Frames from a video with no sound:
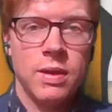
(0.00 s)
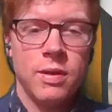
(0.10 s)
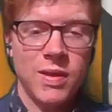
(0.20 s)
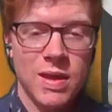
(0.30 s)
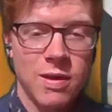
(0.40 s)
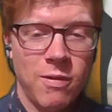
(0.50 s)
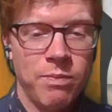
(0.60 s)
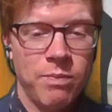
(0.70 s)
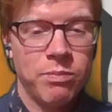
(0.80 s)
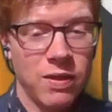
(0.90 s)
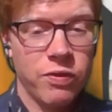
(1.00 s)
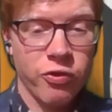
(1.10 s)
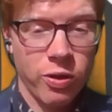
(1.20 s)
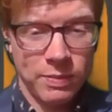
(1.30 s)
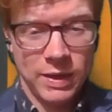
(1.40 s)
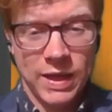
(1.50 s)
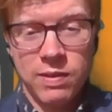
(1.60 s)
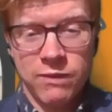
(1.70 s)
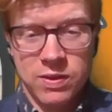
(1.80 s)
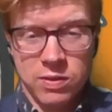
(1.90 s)
C, plants drop
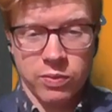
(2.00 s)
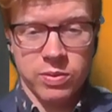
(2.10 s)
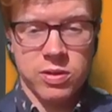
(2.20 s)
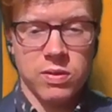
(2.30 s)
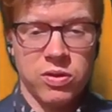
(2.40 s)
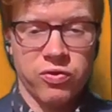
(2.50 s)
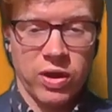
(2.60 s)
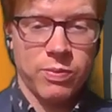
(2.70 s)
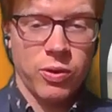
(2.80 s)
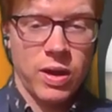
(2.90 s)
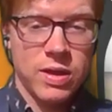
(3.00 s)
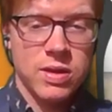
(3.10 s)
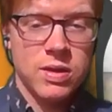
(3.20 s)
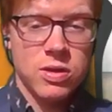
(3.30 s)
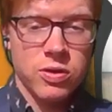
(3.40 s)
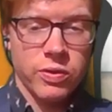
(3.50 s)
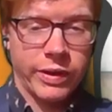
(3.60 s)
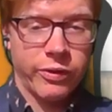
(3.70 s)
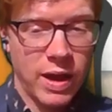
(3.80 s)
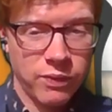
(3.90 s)
leaves to reduce transpiration during
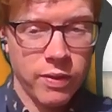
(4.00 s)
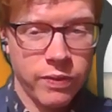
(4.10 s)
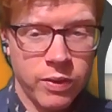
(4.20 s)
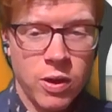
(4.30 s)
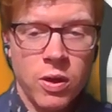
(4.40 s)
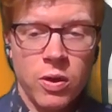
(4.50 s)
ground frosts.